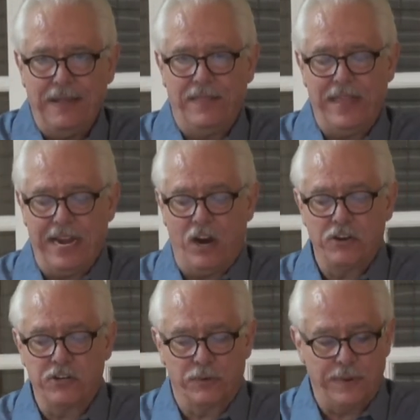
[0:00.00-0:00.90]
they are
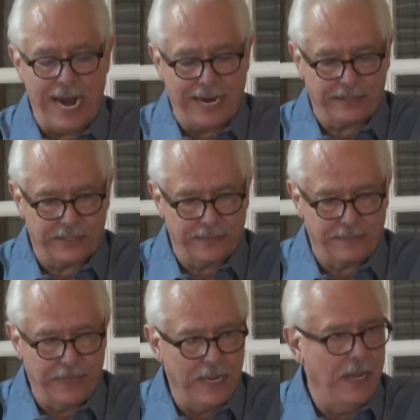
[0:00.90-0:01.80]
direct.
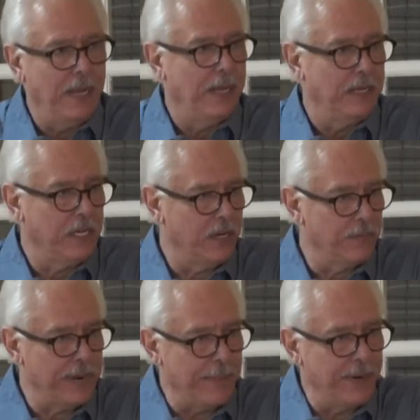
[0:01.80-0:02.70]
You
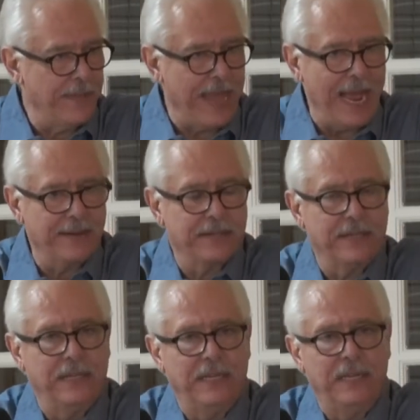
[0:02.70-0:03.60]
remember that
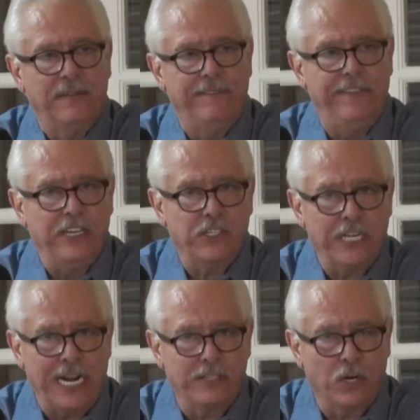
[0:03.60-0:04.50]
vision
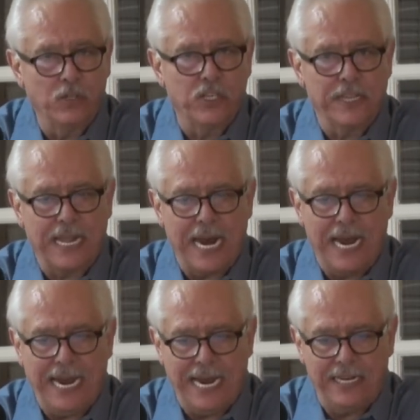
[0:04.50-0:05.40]
I told you that I
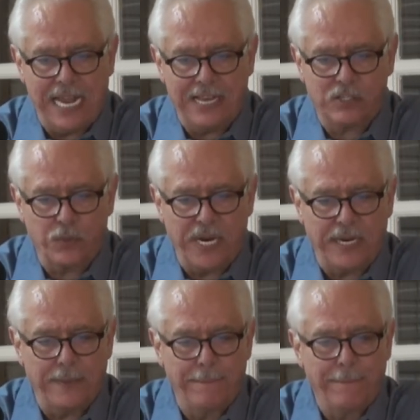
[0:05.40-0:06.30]
had last
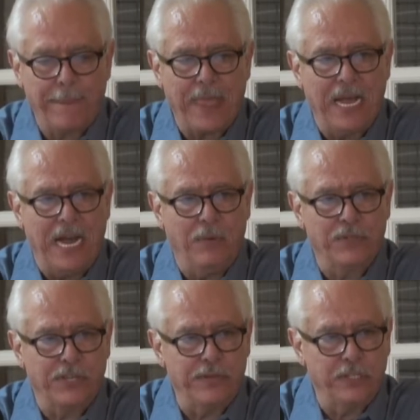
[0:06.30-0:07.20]
week? I
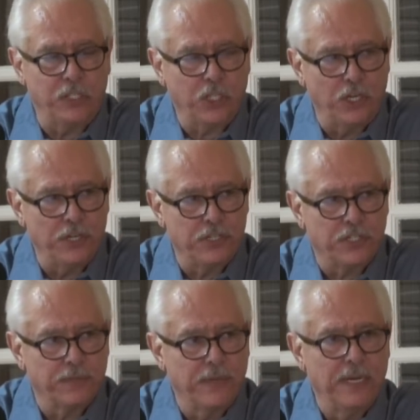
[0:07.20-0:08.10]
was in the
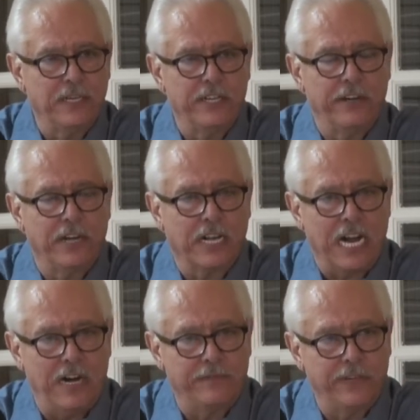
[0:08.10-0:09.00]
church during a
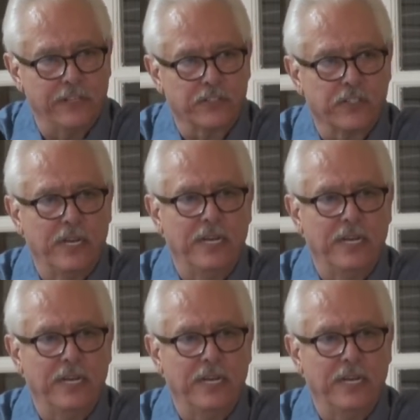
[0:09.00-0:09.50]
conference.